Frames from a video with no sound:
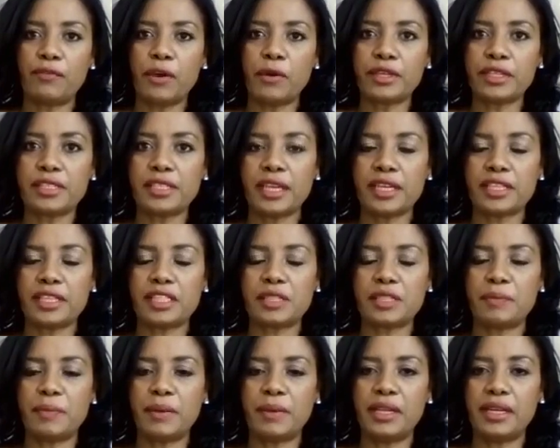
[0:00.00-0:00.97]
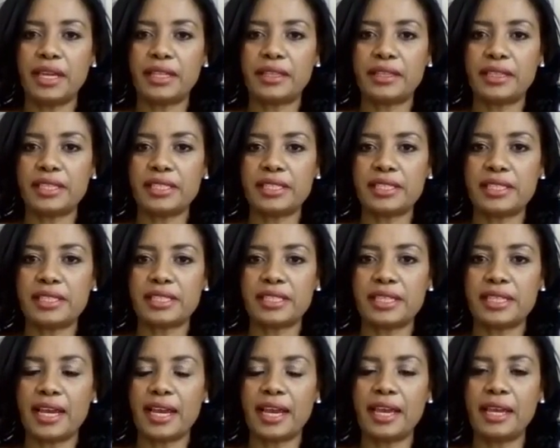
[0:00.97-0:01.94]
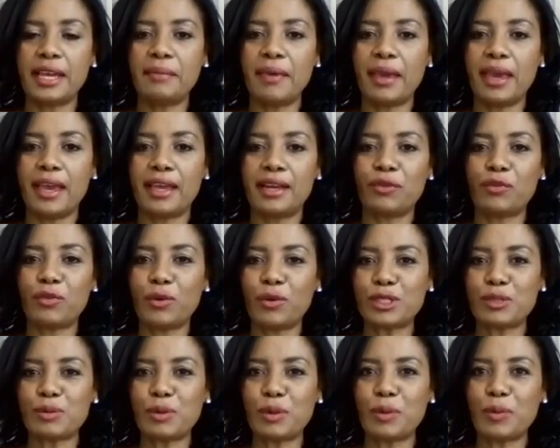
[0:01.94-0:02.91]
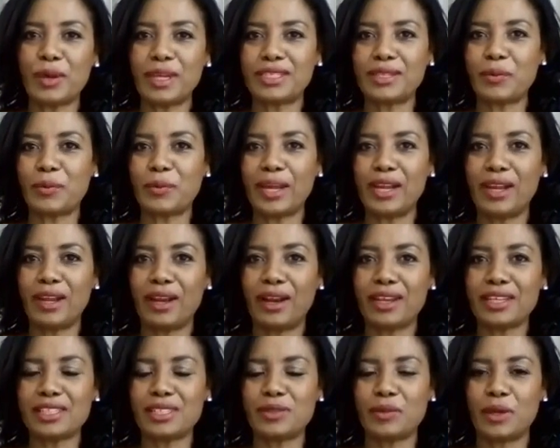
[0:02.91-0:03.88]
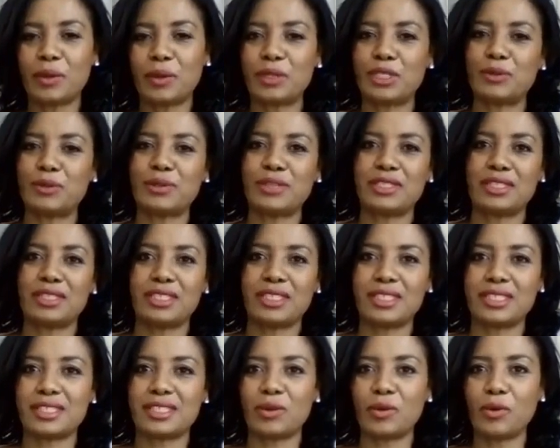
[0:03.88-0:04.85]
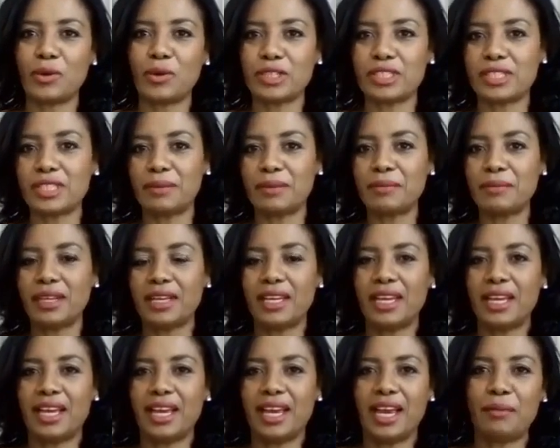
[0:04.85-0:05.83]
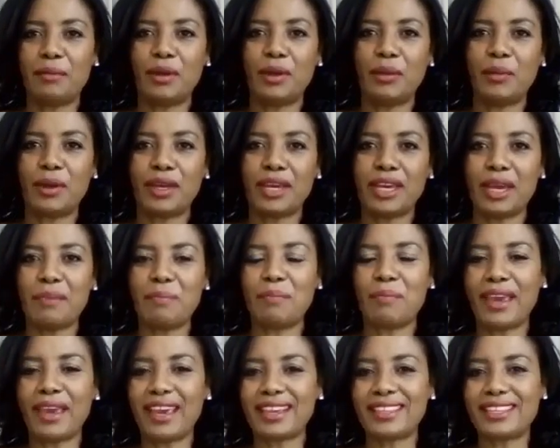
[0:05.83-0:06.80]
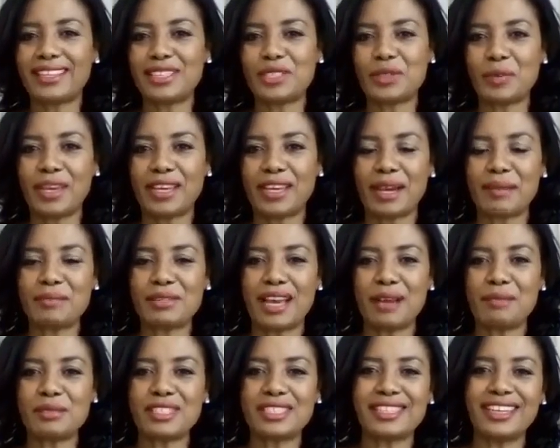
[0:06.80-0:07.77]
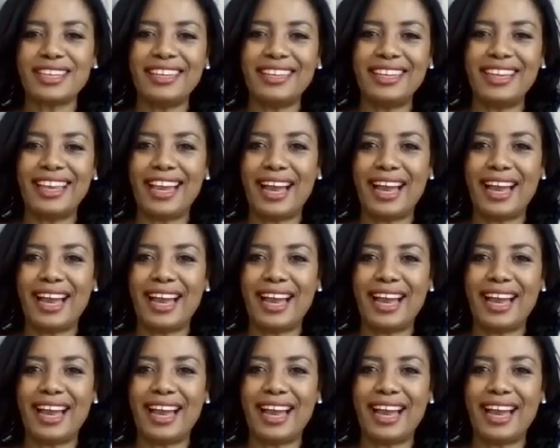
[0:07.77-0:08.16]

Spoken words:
focus has been at this time. And of course, we went away last week, which was just awesome. I mean, we came back this week. I'm still.